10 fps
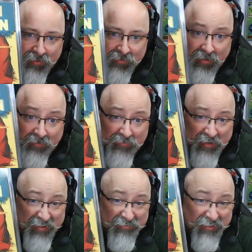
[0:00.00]
get a
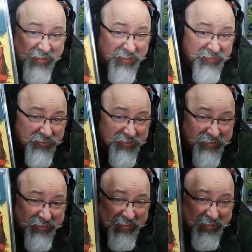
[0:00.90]
5.5 or a
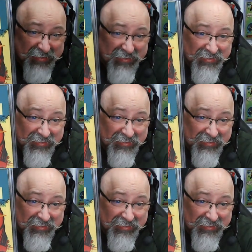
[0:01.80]
6.